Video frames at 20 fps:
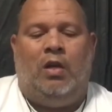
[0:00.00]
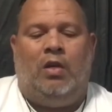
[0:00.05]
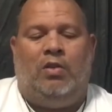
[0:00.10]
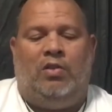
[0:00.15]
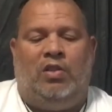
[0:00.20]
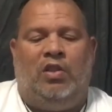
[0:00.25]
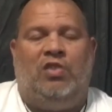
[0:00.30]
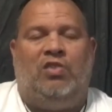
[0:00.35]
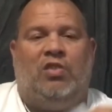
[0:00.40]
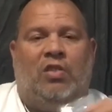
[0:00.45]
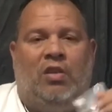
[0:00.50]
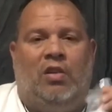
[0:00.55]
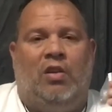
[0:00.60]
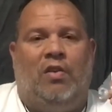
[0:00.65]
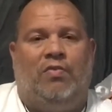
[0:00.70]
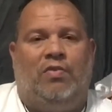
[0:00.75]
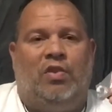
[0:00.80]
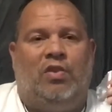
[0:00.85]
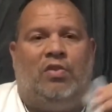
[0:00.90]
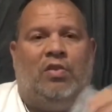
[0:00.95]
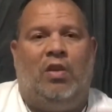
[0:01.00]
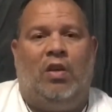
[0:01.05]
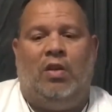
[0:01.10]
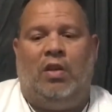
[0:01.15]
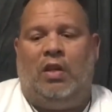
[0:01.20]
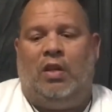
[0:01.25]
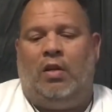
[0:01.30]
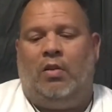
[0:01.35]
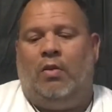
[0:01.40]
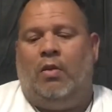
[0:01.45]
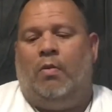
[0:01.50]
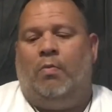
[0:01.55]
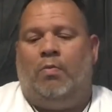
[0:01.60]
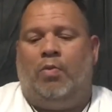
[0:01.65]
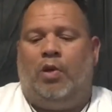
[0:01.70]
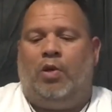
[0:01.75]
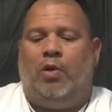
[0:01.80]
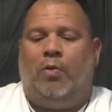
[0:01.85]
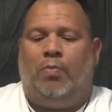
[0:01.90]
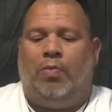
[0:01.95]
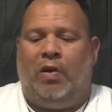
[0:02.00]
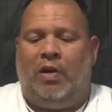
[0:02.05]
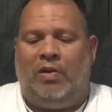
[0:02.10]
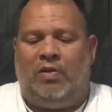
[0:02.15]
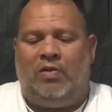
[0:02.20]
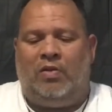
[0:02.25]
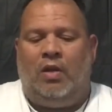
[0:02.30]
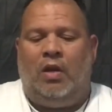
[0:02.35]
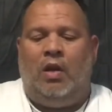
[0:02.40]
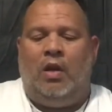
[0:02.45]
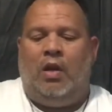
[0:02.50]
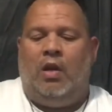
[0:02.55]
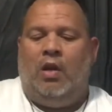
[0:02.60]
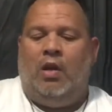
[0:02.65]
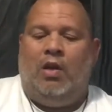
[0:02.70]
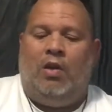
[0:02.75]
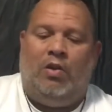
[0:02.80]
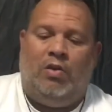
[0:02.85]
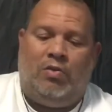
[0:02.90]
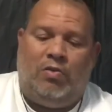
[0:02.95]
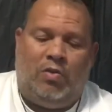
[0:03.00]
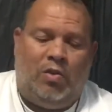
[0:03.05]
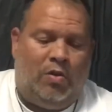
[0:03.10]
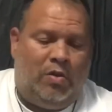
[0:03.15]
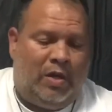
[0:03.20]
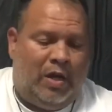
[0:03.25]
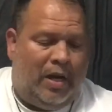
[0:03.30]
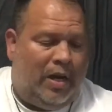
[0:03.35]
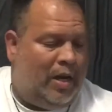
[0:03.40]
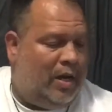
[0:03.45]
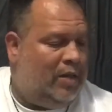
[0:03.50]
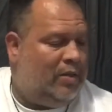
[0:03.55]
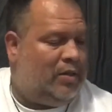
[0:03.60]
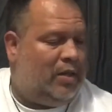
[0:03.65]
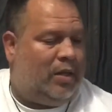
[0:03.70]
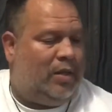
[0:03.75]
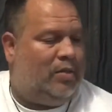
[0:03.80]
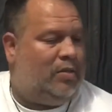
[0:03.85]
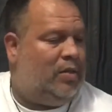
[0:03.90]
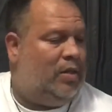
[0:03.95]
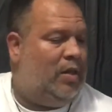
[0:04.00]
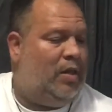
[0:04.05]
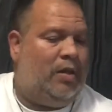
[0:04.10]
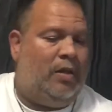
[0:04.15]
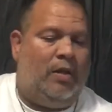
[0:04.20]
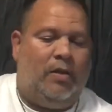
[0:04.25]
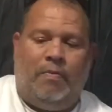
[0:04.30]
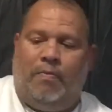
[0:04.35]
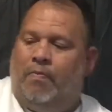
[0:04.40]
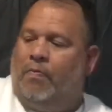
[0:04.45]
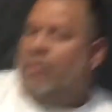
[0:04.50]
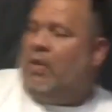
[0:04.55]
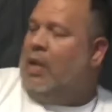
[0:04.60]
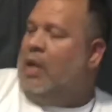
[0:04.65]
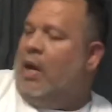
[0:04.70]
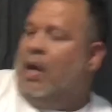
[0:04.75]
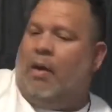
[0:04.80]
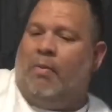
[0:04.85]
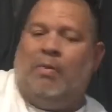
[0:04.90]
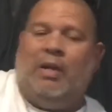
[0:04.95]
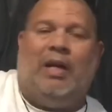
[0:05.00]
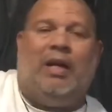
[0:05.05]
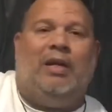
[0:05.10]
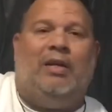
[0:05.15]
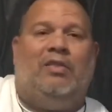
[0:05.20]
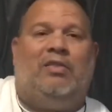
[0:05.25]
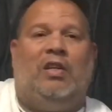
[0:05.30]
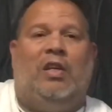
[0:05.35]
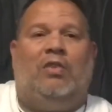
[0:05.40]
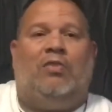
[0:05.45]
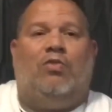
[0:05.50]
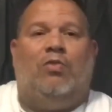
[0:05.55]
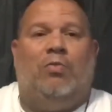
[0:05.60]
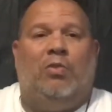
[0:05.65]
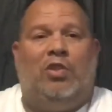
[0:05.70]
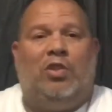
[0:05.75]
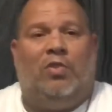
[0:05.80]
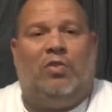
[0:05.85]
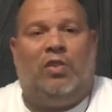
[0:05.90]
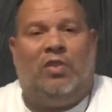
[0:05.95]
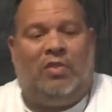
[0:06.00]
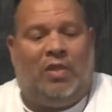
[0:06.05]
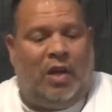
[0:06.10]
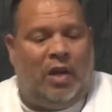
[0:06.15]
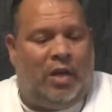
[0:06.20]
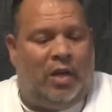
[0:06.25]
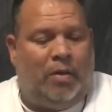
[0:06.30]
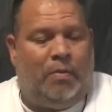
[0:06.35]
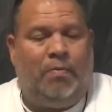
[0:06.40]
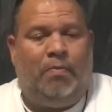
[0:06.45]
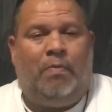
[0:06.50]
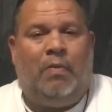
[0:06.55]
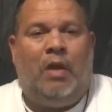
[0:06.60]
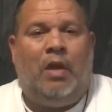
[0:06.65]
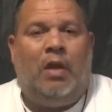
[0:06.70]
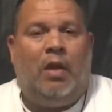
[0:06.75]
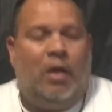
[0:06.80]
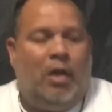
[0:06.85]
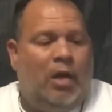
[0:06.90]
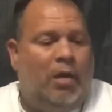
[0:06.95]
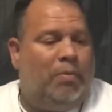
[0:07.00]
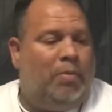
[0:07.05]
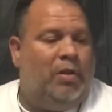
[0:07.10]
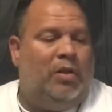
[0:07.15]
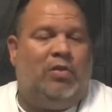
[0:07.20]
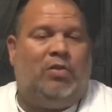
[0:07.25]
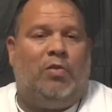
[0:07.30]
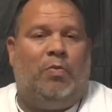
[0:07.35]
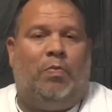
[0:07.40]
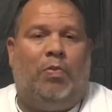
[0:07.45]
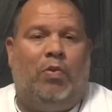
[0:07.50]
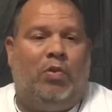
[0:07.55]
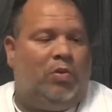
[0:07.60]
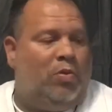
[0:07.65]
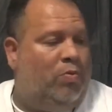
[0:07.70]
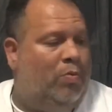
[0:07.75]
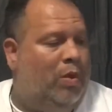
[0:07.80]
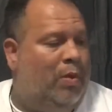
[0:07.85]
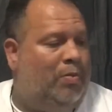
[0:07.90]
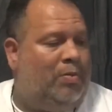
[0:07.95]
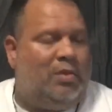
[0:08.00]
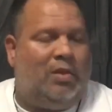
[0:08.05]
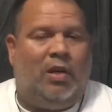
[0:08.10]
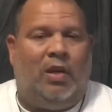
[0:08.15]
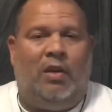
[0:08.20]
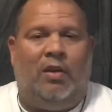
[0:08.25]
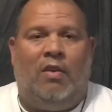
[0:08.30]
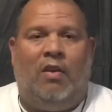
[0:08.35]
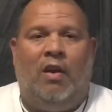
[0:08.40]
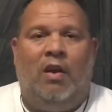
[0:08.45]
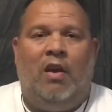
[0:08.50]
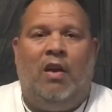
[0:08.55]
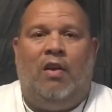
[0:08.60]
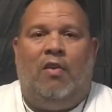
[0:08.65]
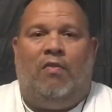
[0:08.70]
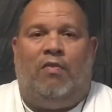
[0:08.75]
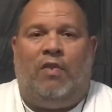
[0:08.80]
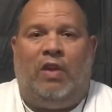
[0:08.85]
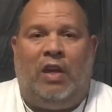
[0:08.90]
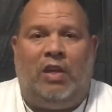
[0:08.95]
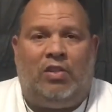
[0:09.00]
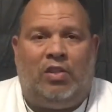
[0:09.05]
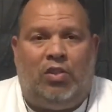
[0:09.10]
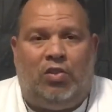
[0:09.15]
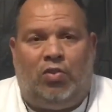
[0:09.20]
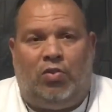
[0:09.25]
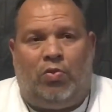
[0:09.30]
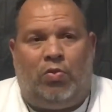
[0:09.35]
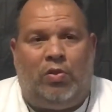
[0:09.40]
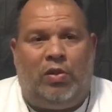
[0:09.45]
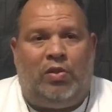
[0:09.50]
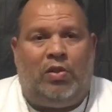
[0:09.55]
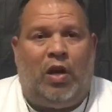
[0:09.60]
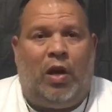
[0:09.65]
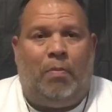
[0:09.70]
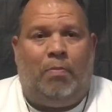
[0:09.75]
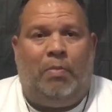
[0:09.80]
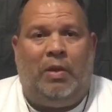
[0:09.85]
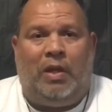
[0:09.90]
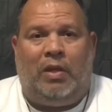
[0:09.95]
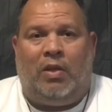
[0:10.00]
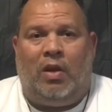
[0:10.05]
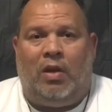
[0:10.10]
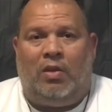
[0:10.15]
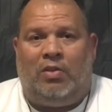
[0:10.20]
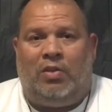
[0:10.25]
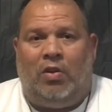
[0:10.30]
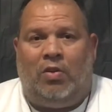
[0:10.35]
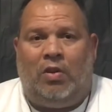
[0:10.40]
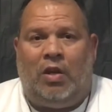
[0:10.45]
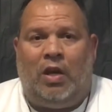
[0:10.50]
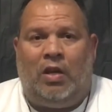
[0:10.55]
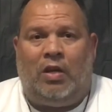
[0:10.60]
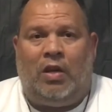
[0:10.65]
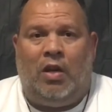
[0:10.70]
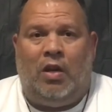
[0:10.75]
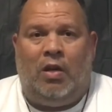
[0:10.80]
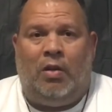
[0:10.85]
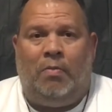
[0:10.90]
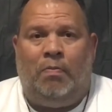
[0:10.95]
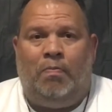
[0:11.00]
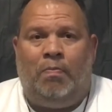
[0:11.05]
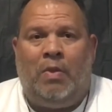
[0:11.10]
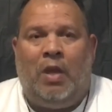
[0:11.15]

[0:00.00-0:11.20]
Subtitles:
decent enough to sell at a pretty good price. So guys, like I said, I'm not gonna take too much of your time. Please support the website, flashyjewelry.bigcartel.com.